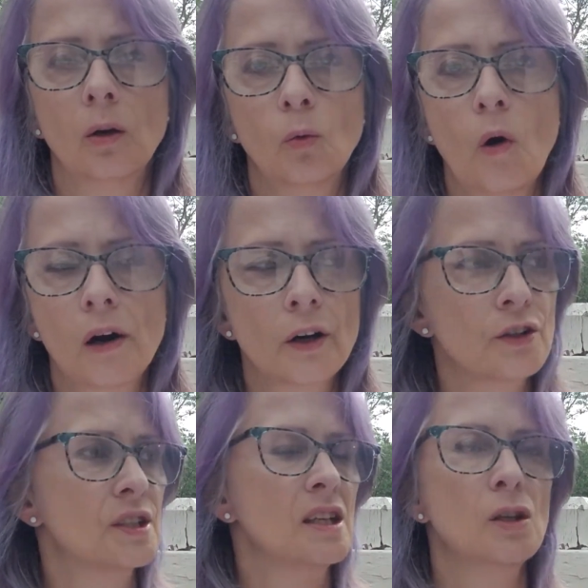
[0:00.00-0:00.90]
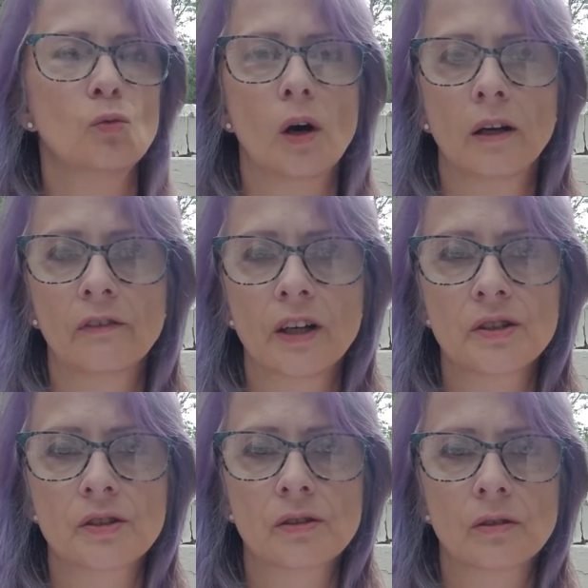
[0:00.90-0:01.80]
What hurts any one of
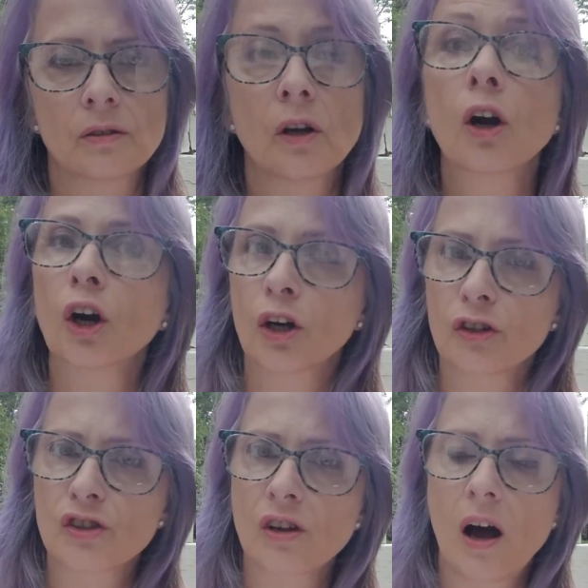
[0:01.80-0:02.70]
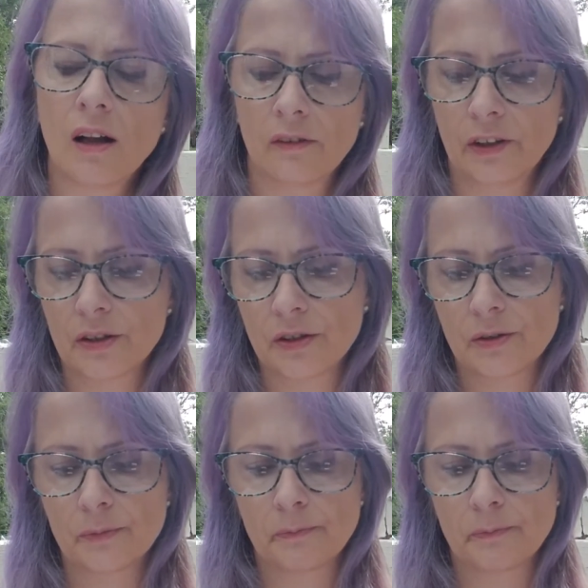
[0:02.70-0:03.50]
us hurts all of us.